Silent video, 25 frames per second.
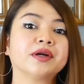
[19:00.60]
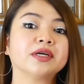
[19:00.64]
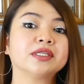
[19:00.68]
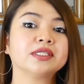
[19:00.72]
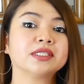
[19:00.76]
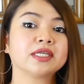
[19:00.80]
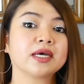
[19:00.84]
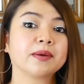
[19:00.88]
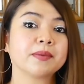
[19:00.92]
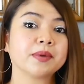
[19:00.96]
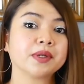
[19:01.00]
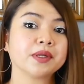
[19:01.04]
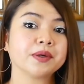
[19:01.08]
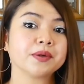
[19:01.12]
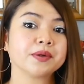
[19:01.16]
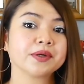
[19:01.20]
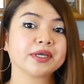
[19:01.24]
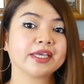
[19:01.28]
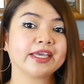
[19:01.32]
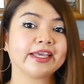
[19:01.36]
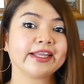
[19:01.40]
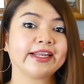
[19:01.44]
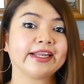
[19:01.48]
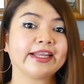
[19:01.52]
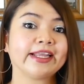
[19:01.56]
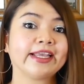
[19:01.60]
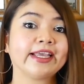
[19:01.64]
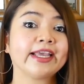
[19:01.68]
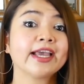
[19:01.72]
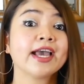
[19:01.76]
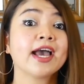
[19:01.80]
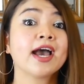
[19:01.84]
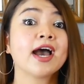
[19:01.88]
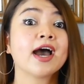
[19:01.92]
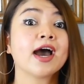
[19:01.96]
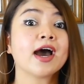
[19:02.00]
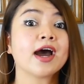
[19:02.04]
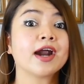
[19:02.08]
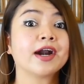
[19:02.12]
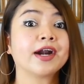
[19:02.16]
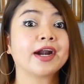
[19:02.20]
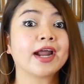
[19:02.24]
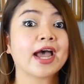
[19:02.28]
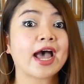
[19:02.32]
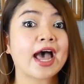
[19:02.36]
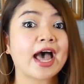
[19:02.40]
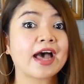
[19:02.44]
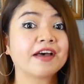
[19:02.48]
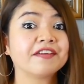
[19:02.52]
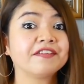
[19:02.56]
on double O Kidney are
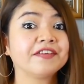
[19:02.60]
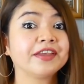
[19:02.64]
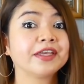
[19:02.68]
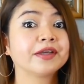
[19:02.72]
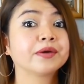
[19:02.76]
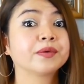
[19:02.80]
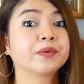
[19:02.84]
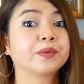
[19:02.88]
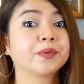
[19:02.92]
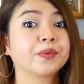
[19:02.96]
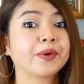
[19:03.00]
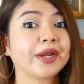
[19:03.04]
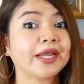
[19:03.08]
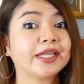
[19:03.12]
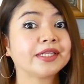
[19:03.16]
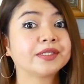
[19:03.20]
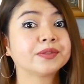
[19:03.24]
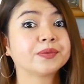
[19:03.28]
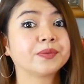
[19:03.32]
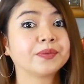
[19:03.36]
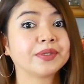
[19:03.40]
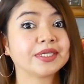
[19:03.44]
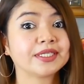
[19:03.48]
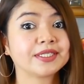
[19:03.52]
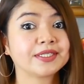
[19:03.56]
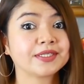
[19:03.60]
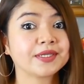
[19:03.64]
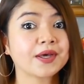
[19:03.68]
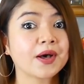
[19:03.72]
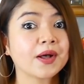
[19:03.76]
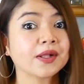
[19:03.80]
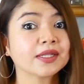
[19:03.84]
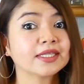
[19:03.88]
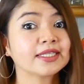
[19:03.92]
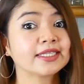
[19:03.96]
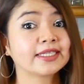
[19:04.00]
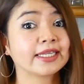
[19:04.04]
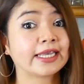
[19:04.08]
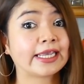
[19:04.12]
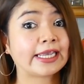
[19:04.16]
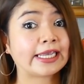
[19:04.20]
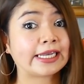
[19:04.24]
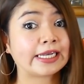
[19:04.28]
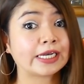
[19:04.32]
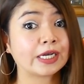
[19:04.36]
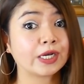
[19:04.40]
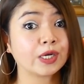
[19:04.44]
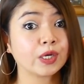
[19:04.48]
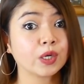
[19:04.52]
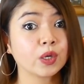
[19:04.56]
having great results
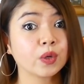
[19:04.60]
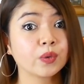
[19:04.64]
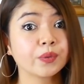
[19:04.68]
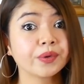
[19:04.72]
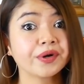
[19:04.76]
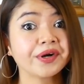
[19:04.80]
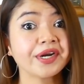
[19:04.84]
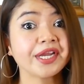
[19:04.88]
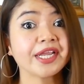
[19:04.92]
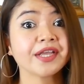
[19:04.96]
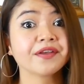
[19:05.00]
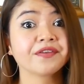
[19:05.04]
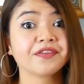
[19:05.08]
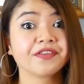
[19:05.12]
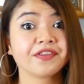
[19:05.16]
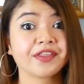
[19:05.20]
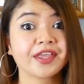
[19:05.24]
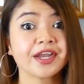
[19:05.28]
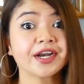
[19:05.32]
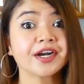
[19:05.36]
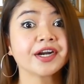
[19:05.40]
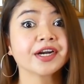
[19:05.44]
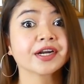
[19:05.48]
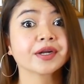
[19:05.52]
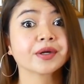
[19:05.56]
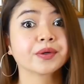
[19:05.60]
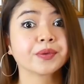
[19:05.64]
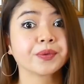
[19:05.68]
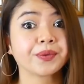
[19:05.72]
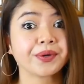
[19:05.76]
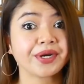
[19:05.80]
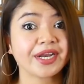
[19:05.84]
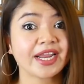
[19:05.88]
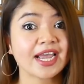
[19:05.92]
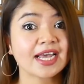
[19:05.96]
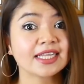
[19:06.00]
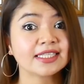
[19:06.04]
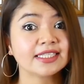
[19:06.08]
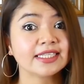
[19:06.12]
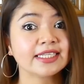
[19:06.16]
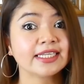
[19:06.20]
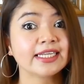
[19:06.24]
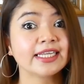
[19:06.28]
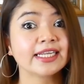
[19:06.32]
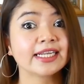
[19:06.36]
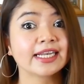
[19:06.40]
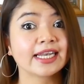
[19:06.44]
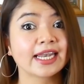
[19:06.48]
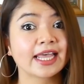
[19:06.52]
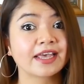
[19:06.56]
in lowering their
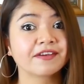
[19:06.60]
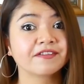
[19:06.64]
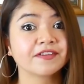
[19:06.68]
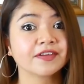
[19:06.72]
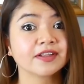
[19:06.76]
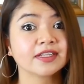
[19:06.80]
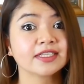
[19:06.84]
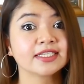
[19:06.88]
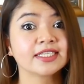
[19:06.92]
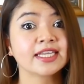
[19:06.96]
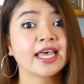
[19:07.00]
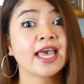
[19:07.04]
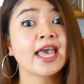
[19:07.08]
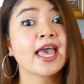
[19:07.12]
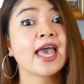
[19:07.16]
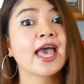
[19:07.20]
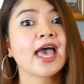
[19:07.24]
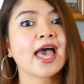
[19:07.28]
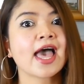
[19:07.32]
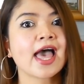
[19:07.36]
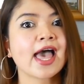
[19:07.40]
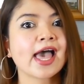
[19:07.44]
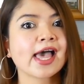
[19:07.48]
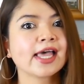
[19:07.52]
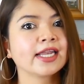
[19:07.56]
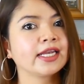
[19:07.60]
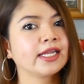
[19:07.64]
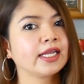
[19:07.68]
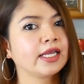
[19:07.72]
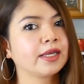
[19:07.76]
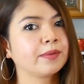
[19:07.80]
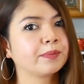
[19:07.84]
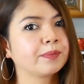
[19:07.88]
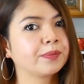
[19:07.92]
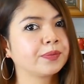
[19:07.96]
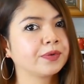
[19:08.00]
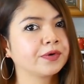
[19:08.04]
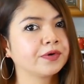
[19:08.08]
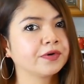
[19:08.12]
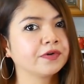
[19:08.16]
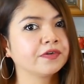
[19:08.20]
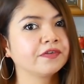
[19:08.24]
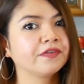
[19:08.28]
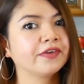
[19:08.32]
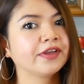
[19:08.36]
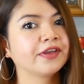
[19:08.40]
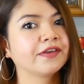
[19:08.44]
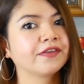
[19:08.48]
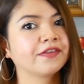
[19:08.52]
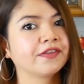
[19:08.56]
creatinine levels and
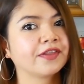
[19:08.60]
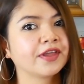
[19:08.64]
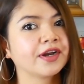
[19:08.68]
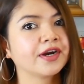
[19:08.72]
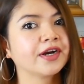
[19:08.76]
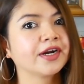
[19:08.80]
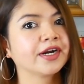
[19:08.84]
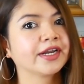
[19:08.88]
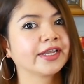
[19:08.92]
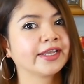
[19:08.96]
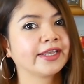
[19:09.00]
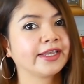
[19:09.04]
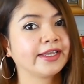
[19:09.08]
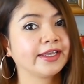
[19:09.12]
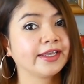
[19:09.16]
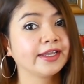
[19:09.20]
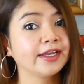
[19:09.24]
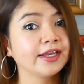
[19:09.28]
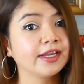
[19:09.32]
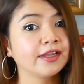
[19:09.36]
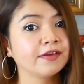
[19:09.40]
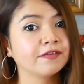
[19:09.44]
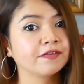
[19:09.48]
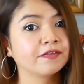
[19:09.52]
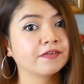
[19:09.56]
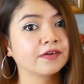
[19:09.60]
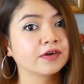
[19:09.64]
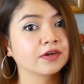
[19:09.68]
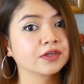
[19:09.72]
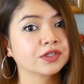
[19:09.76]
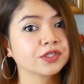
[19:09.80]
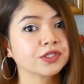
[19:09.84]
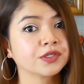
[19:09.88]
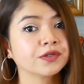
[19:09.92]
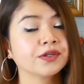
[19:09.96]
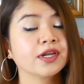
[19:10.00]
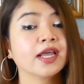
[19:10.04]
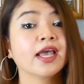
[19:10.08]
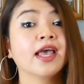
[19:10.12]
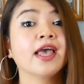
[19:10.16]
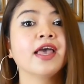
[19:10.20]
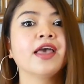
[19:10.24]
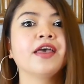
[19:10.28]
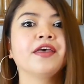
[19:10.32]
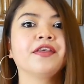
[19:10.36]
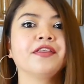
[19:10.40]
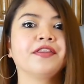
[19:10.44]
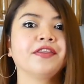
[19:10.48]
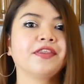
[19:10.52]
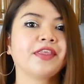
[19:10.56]
improving their kidney function
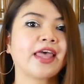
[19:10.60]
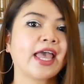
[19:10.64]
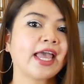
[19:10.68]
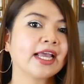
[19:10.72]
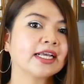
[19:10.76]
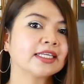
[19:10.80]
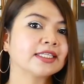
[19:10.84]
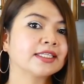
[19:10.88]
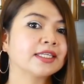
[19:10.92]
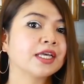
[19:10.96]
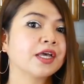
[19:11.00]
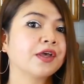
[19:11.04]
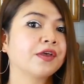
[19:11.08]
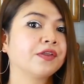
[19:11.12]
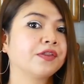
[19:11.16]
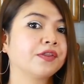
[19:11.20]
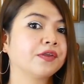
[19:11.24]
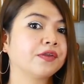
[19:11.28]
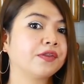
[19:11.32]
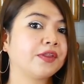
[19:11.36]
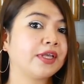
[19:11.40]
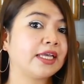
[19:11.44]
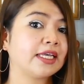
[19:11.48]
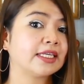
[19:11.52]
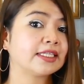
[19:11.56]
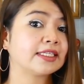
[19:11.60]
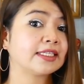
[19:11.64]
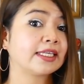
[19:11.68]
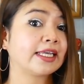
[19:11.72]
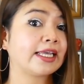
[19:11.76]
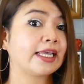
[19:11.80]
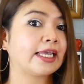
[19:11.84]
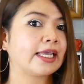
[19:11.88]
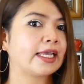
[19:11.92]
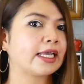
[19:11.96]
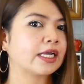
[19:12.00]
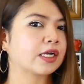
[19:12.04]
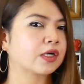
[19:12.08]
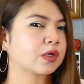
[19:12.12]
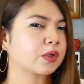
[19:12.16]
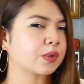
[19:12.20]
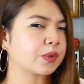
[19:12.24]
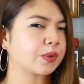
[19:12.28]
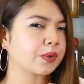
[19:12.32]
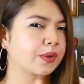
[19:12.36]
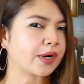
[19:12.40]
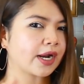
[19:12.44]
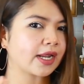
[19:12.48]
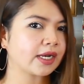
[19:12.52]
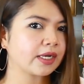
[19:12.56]
thanks to this
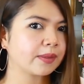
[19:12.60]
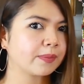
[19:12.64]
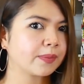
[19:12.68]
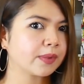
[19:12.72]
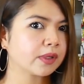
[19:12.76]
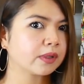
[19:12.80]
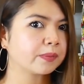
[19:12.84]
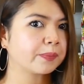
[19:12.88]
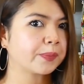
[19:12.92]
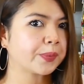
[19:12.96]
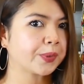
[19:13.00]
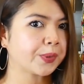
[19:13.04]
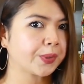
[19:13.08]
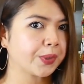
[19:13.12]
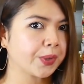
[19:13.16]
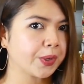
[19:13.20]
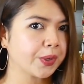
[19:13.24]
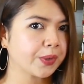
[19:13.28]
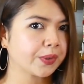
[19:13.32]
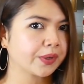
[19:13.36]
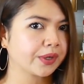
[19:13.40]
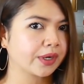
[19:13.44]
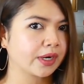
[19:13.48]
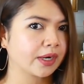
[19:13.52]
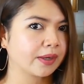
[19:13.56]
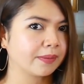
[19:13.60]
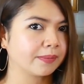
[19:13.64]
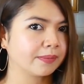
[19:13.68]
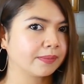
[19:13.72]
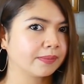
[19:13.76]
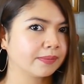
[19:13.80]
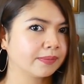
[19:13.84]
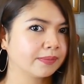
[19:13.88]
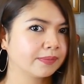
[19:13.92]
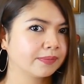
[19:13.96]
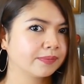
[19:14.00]
incredible program.